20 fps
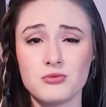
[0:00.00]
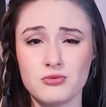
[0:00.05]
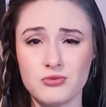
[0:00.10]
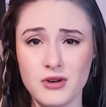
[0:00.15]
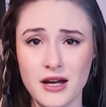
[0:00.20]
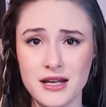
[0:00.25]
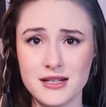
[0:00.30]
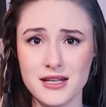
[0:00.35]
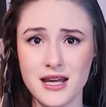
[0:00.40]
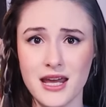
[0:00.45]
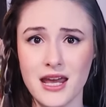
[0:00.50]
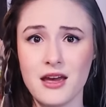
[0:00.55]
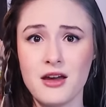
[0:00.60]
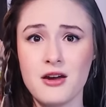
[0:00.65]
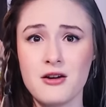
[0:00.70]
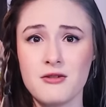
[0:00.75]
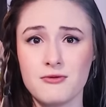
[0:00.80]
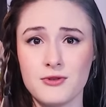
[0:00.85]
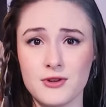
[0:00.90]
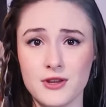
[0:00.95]
ready
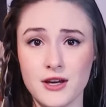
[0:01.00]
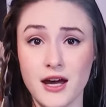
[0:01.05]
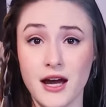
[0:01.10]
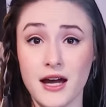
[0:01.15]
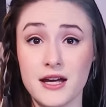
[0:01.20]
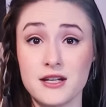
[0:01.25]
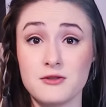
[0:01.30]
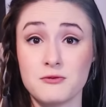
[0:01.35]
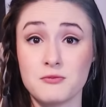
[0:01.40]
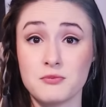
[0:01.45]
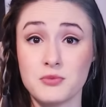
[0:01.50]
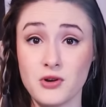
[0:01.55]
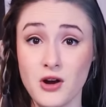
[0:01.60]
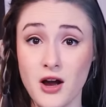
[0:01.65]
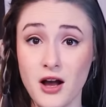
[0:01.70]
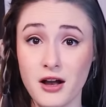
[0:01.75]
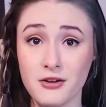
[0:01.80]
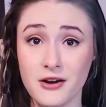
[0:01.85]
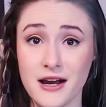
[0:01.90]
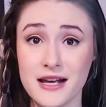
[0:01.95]
for the kind of
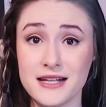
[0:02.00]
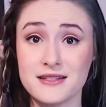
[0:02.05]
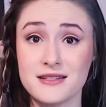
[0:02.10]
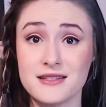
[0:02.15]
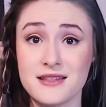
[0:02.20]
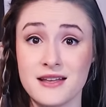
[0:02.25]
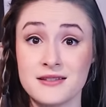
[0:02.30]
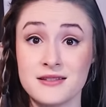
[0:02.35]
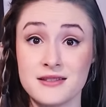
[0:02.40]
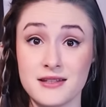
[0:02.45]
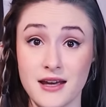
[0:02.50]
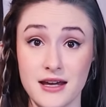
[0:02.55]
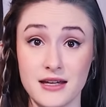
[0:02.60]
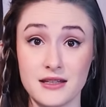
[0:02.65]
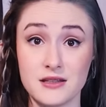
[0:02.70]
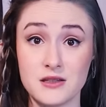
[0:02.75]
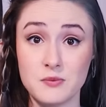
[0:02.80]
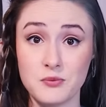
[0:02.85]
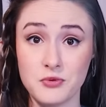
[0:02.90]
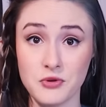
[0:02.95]
progress that
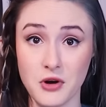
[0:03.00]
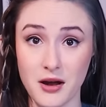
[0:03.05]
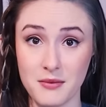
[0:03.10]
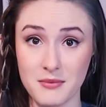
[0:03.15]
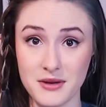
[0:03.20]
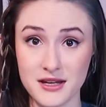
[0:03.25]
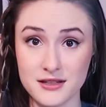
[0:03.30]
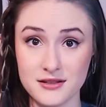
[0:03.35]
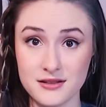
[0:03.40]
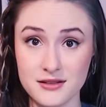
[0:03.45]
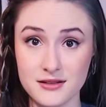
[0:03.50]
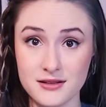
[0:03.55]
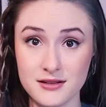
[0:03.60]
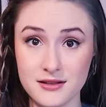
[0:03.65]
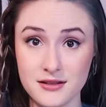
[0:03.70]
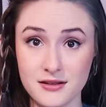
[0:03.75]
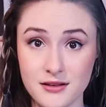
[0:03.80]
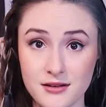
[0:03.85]
science promised.